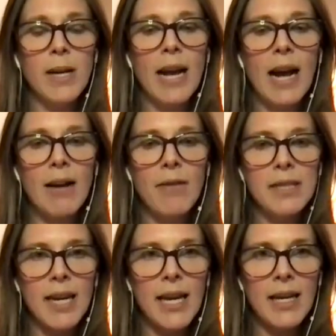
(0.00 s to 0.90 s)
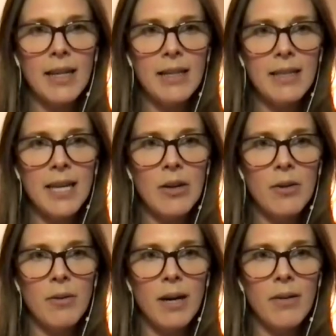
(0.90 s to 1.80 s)
we have a tight
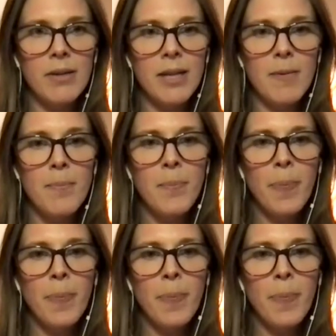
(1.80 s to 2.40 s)
container around it,